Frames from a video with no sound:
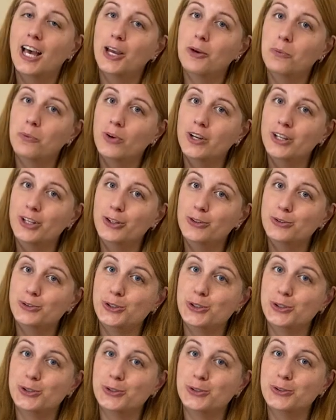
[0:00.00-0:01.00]
I want you
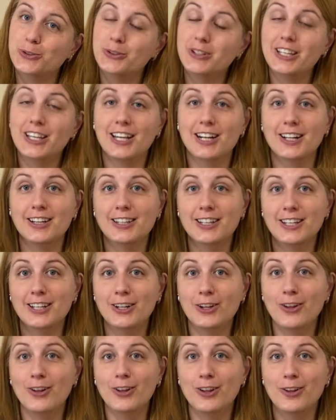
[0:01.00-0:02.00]
to get a
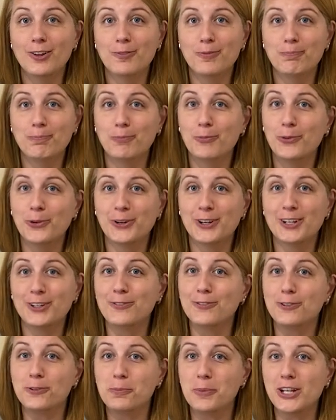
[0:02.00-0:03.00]
little more
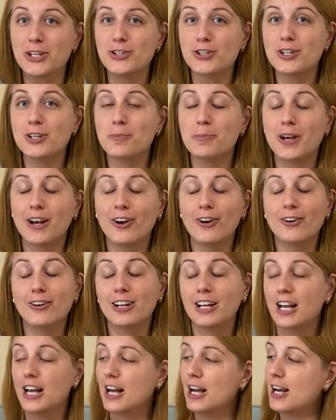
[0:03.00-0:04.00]
information about